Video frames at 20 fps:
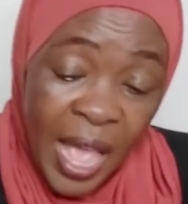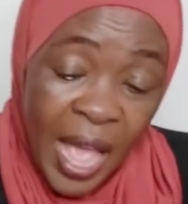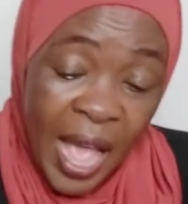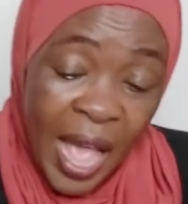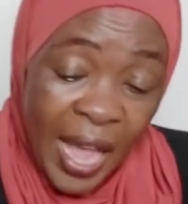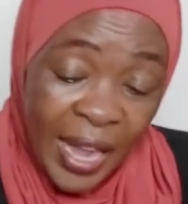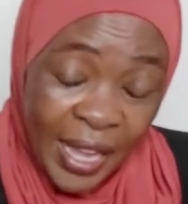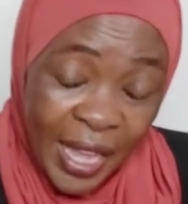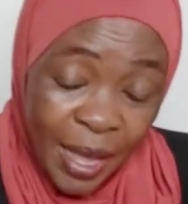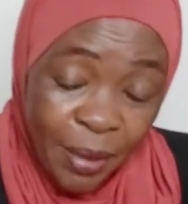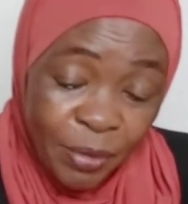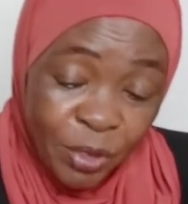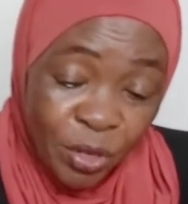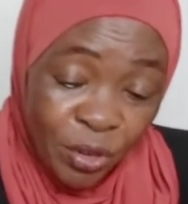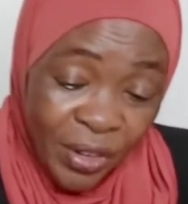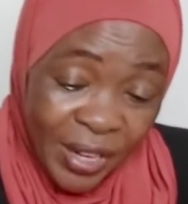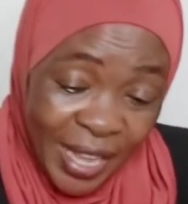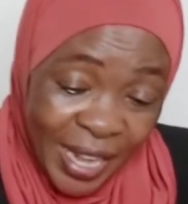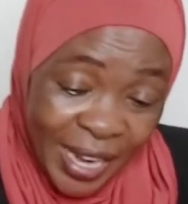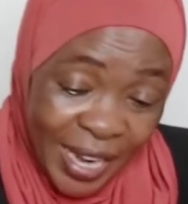I came to
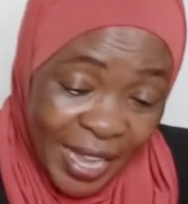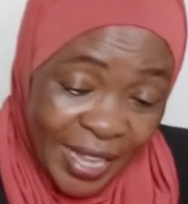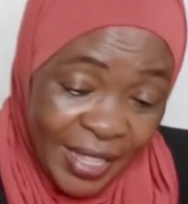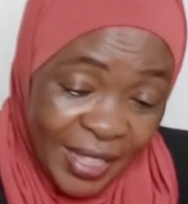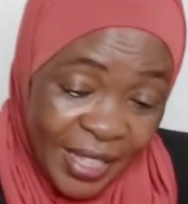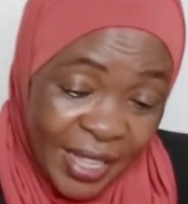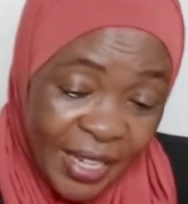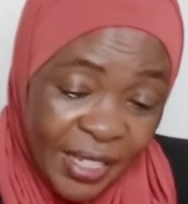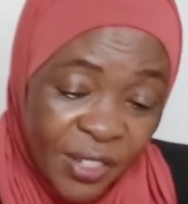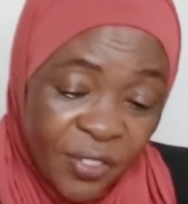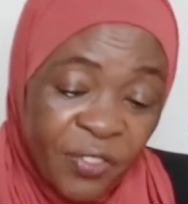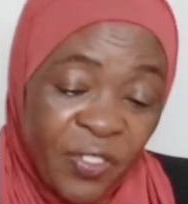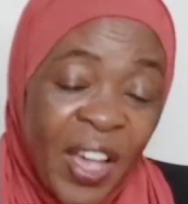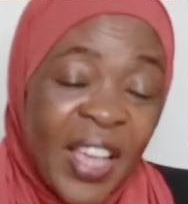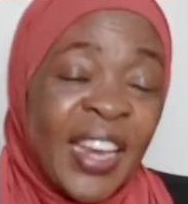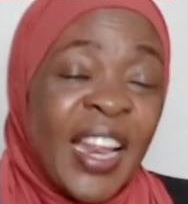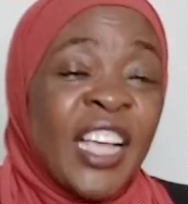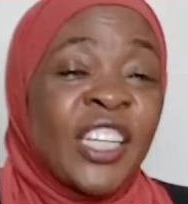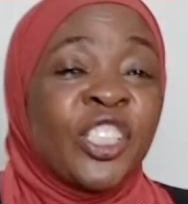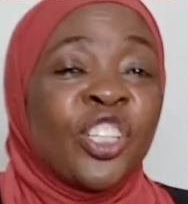realize that
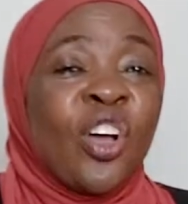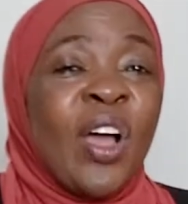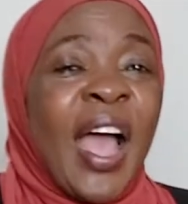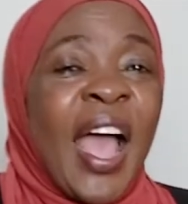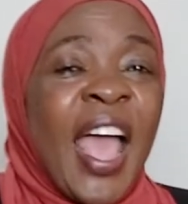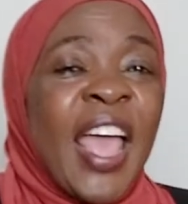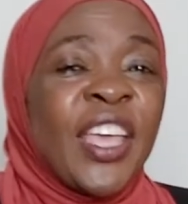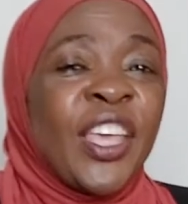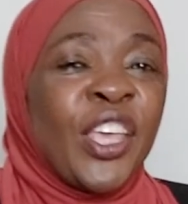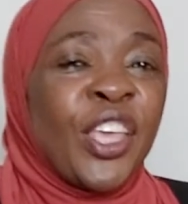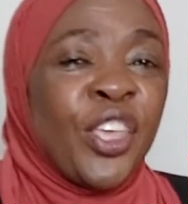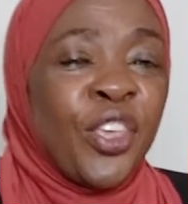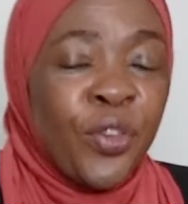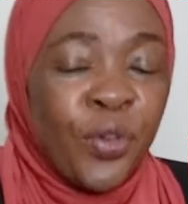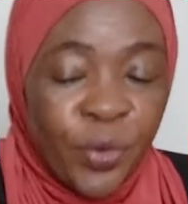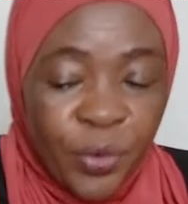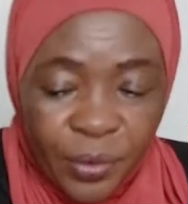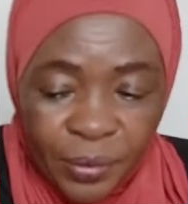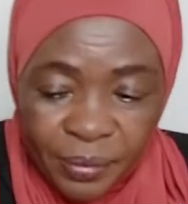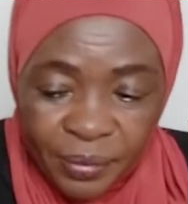financial
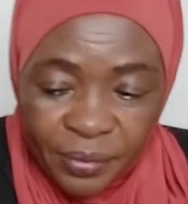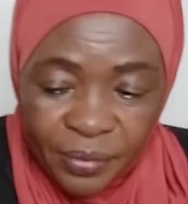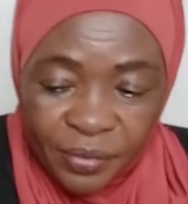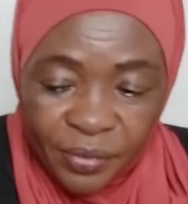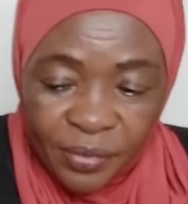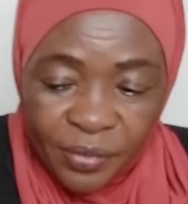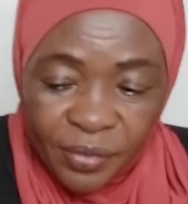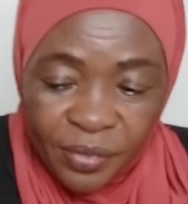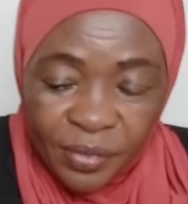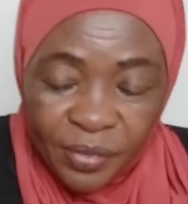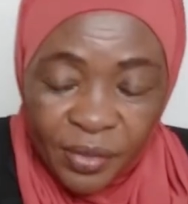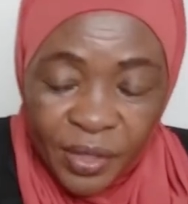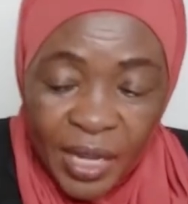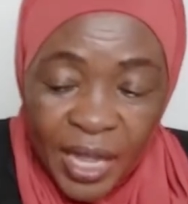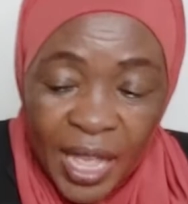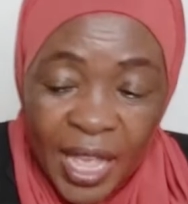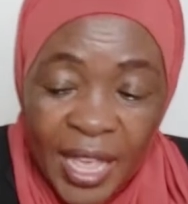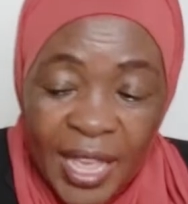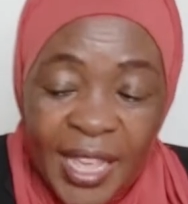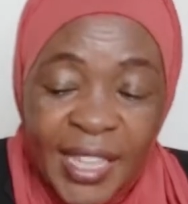IQ
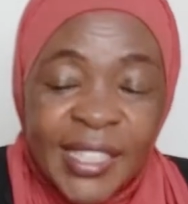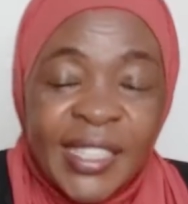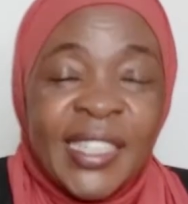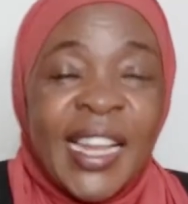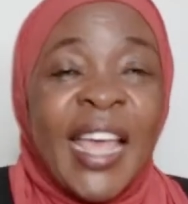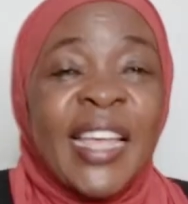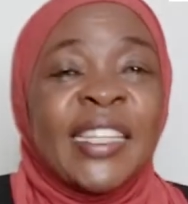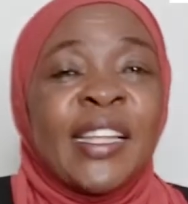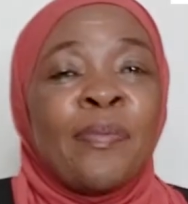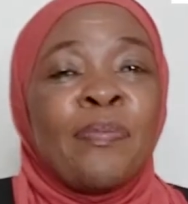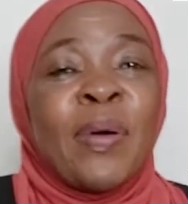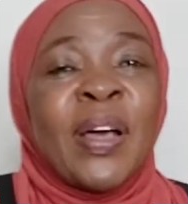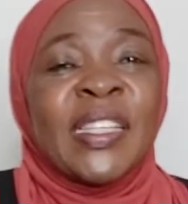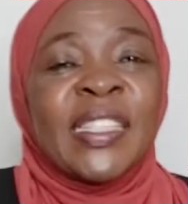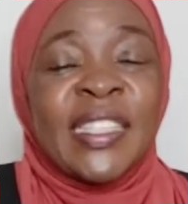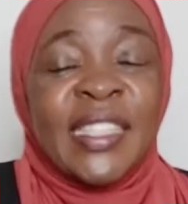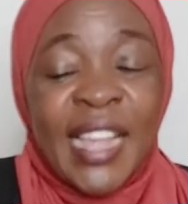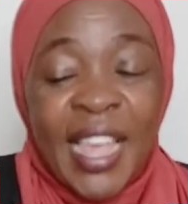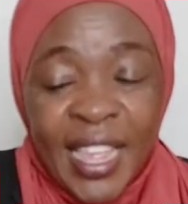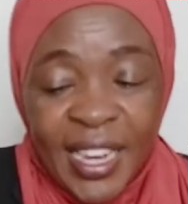is
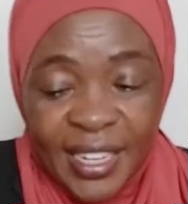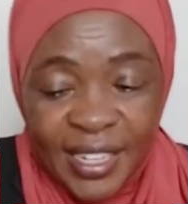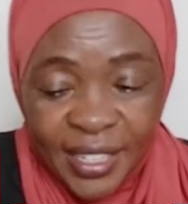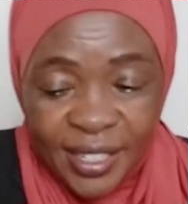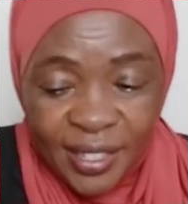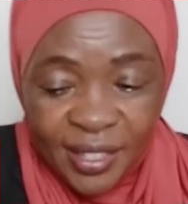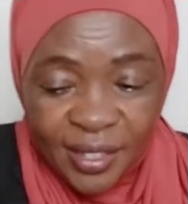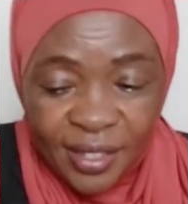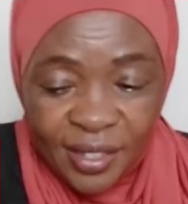90%